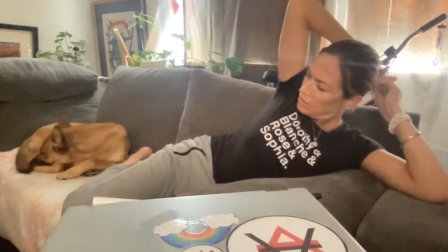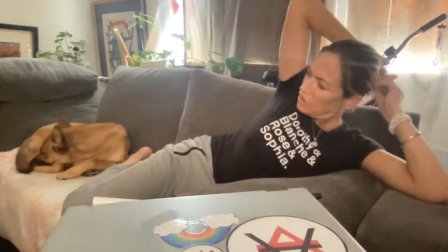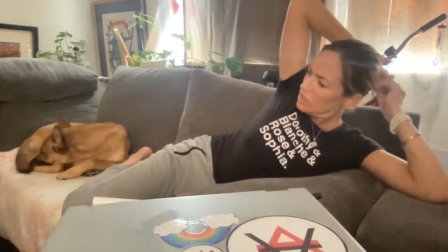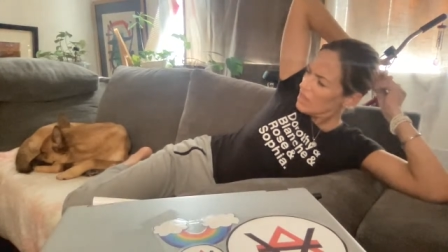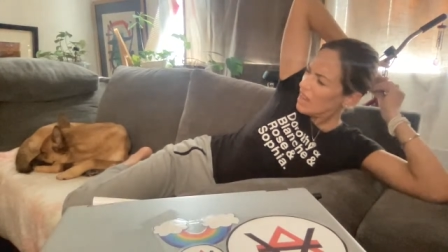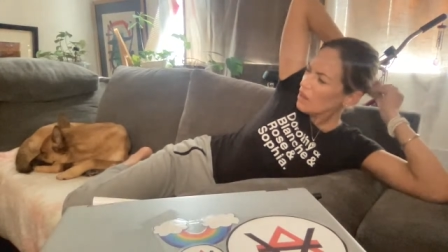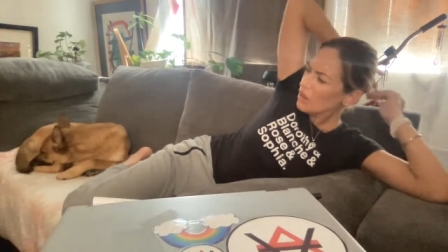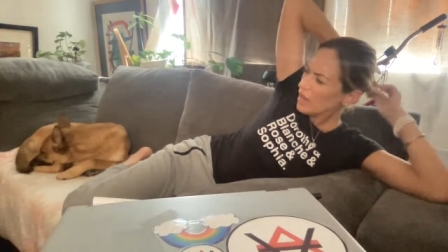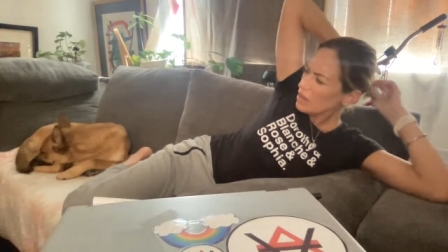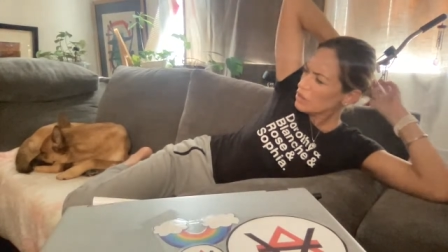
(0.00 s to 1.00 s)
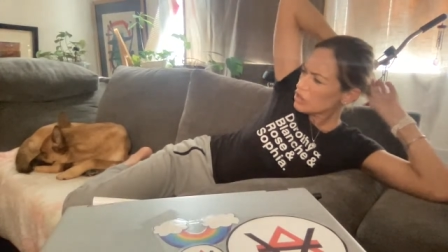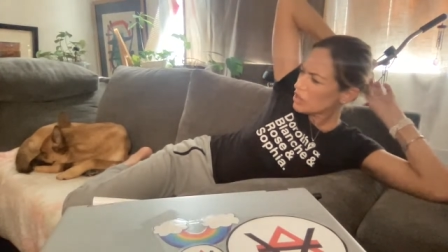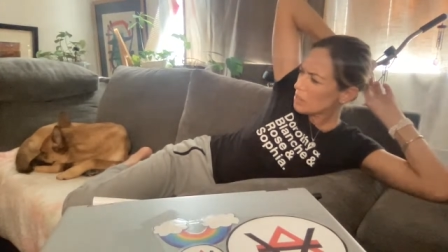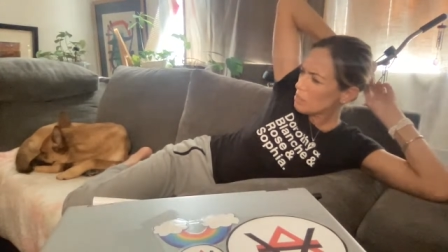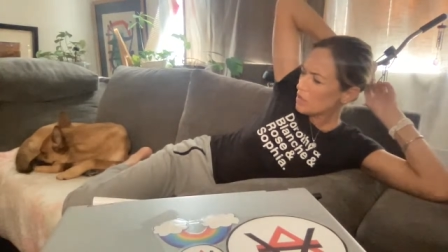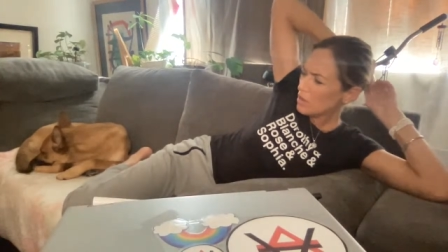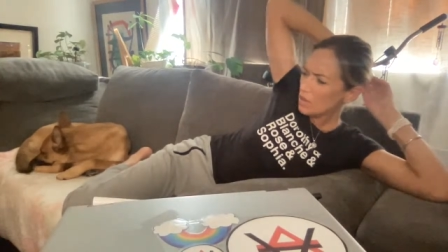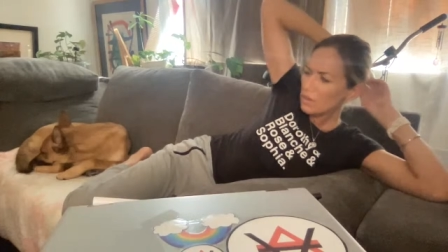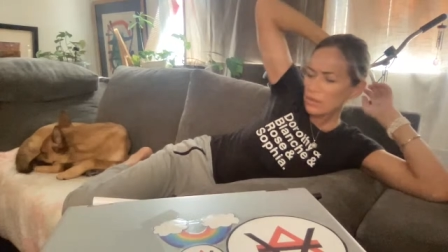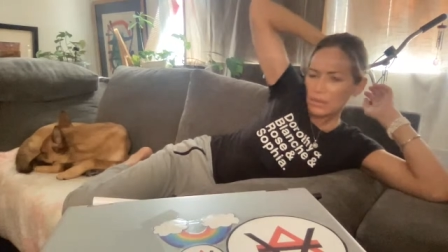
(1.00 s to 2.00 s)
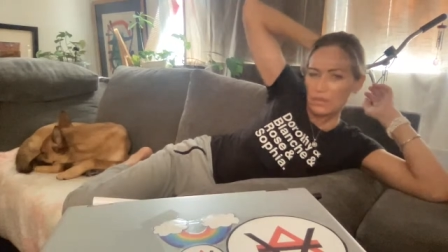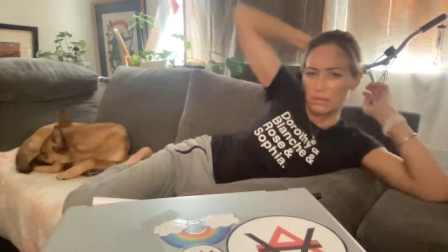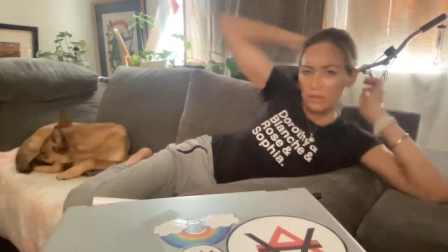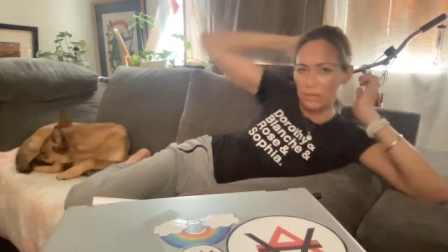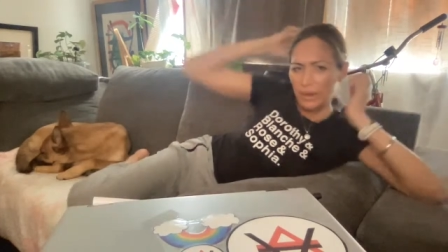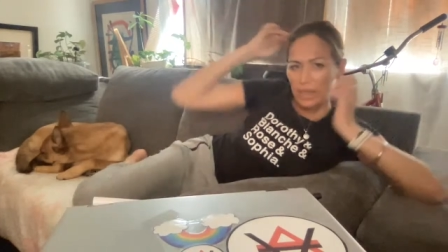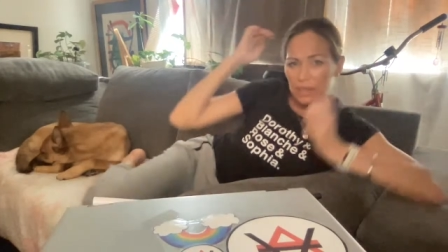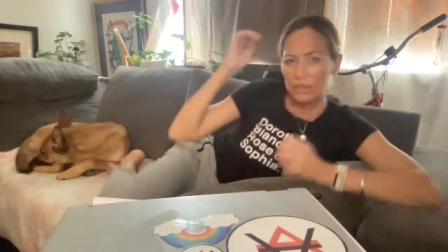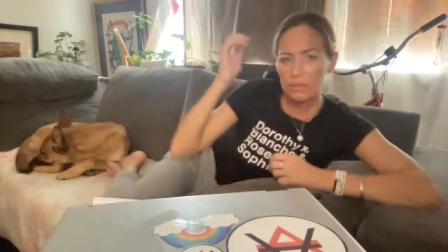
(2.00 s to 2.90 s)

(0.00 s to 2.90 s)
She's an elk hound shepherd, right?